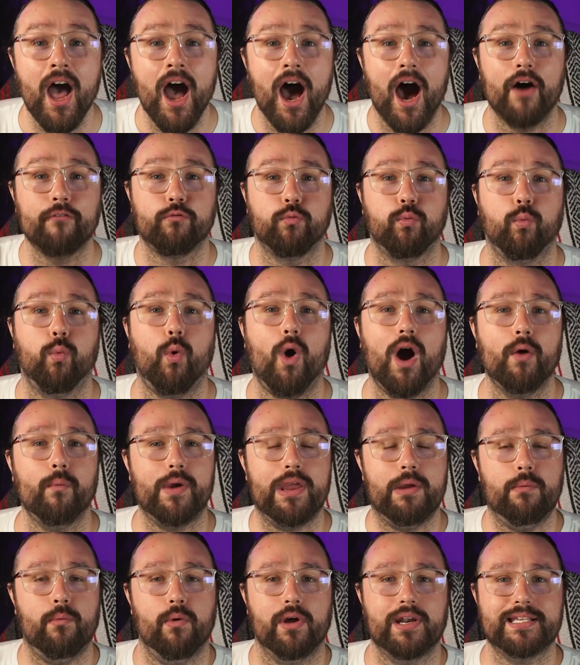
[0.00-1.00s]
of what
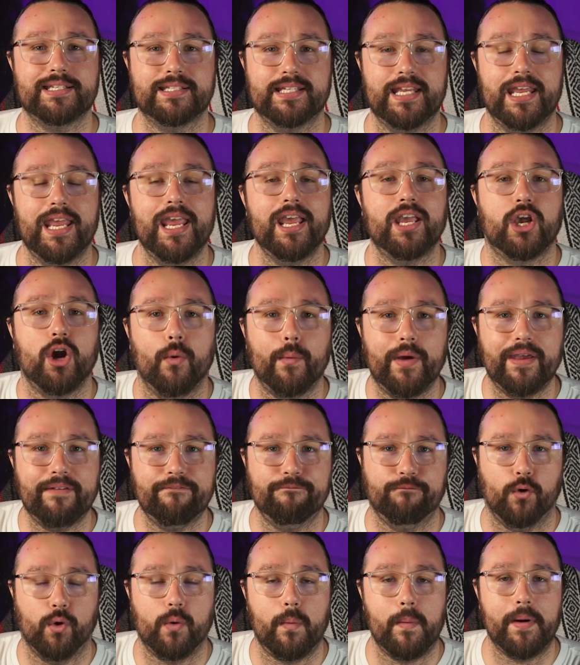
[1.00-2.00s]
we want to see going
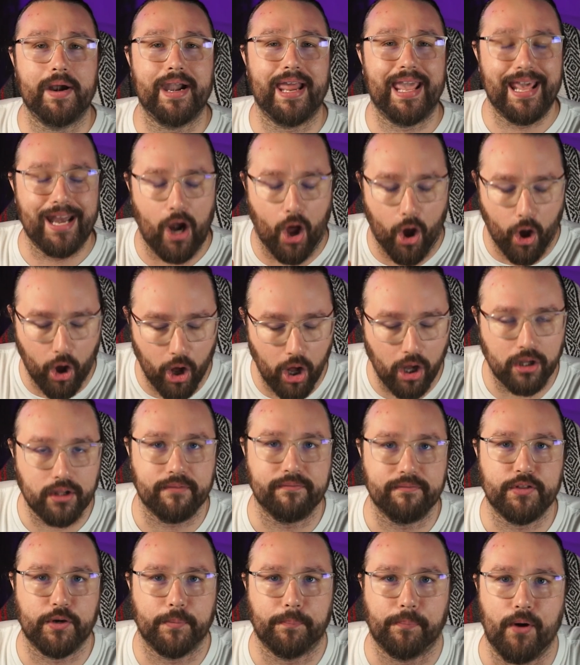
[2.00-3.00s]
forward in all
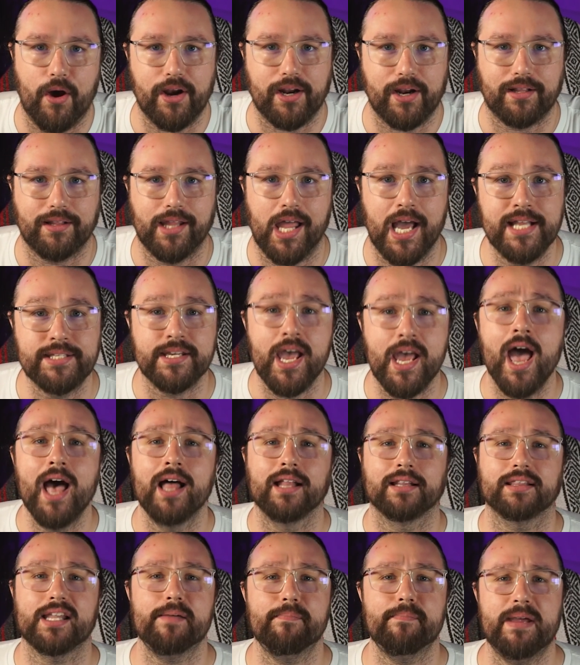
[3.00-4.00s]
of their product lines.
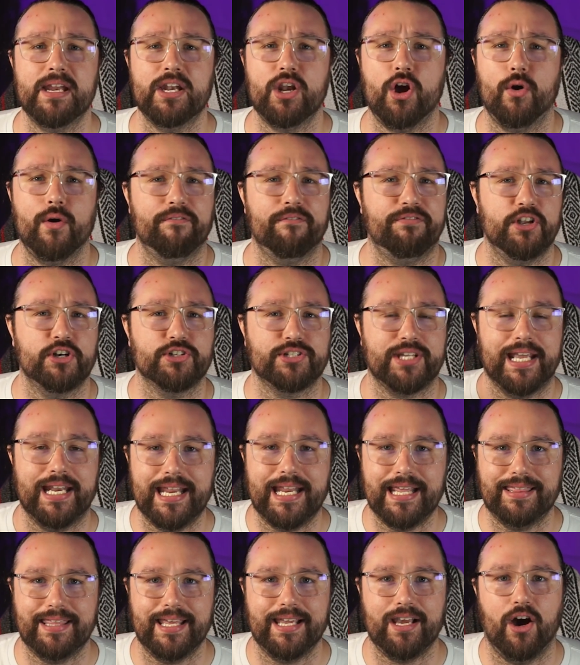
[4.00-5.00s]
Let me know if there's
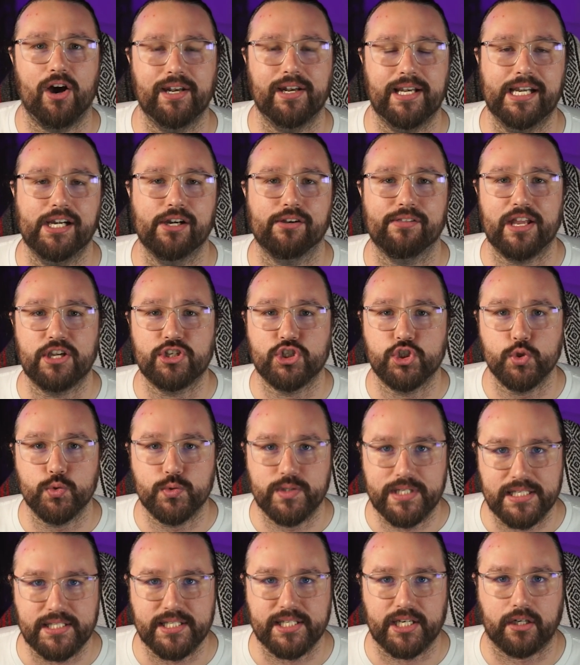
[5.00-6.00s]
anything on here that you
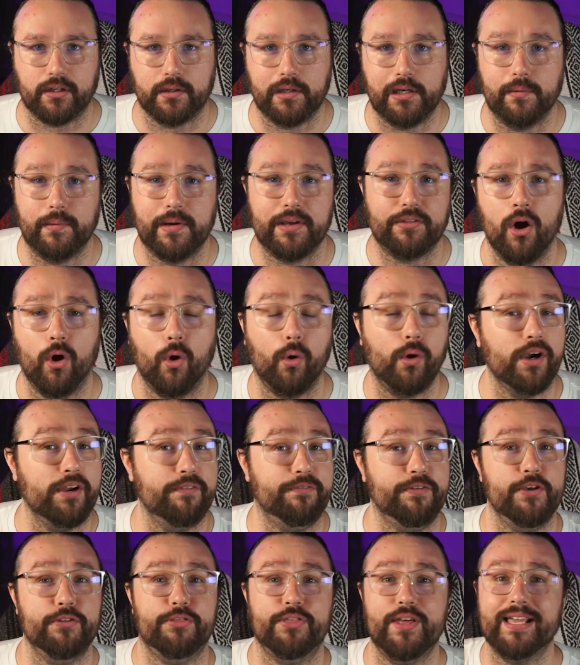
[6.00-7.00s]
disagree with, or
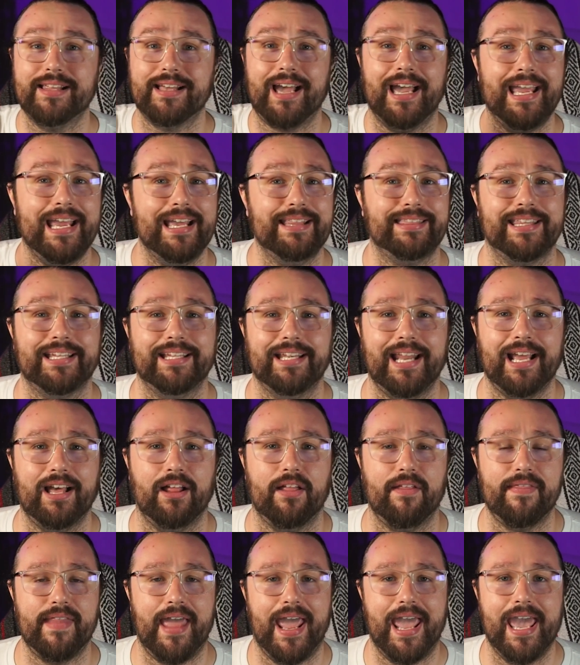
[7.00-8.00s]
if you think I hit the nail
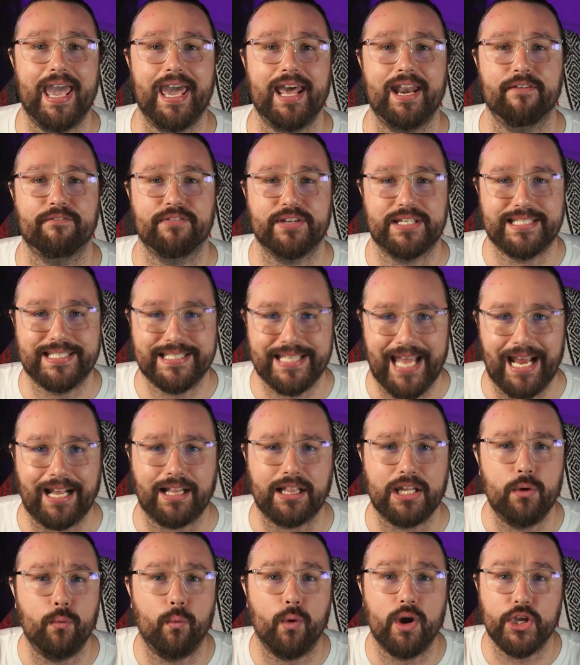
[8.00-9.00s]
on the head of
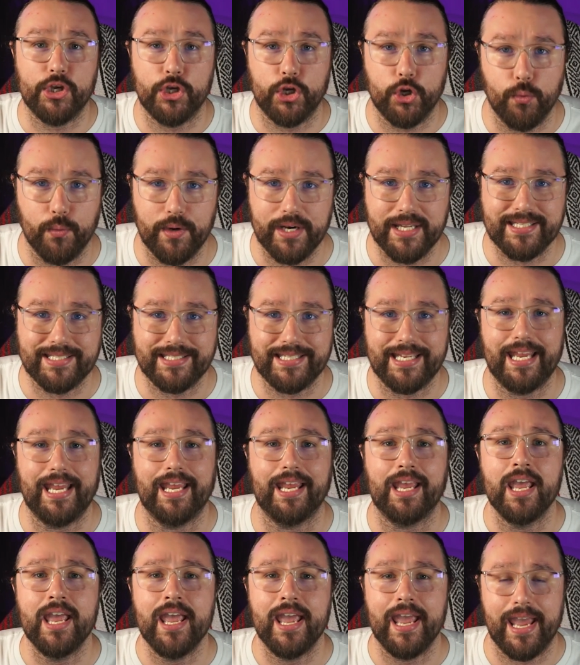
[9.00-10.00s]
exactly what you want to
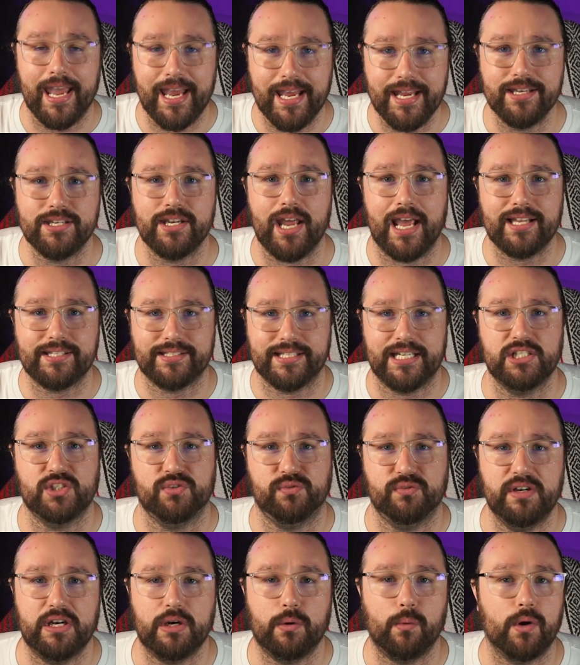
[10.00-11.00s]
see in
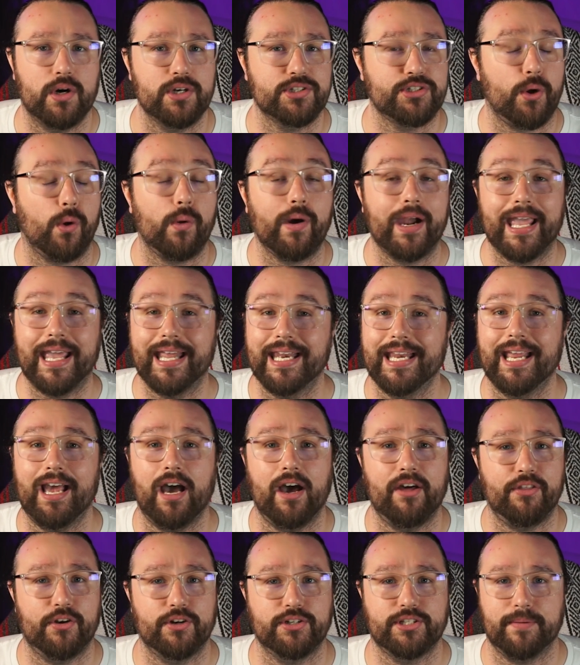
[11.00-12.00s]
SHFiguarts or any
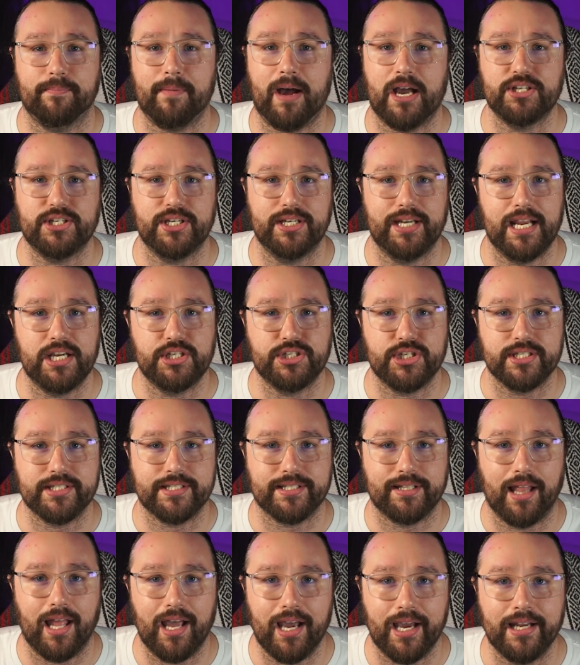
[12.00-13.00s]
other Tamashii
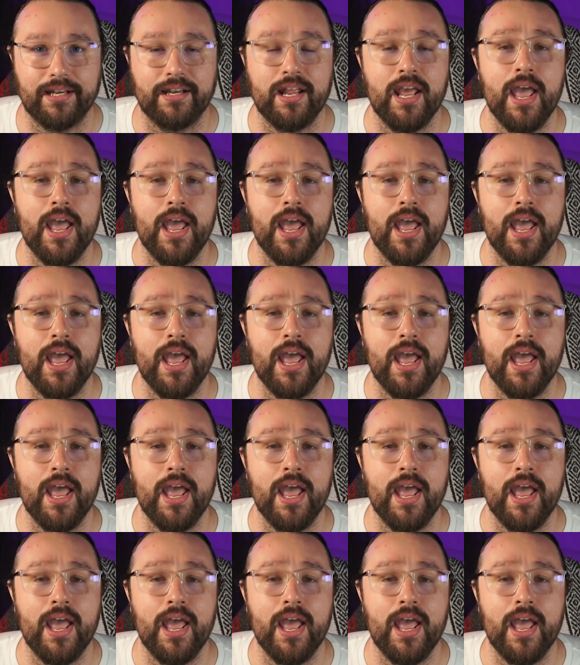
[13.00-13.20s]
Nations line.